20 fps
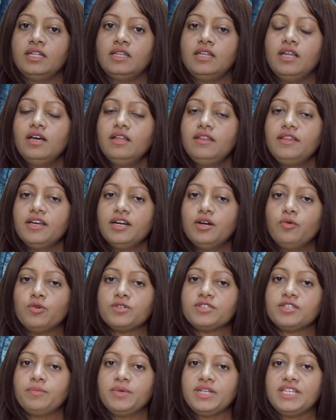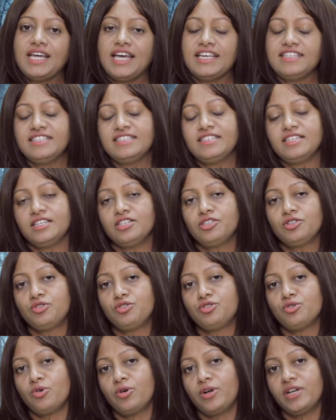Nadia was a bit hesitant to
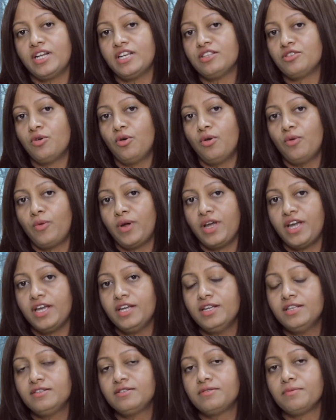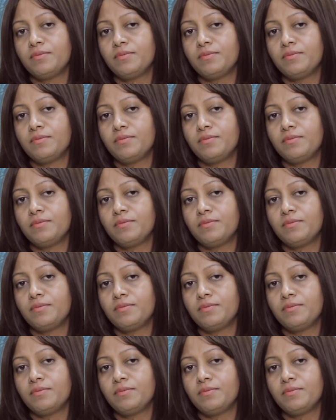join as always,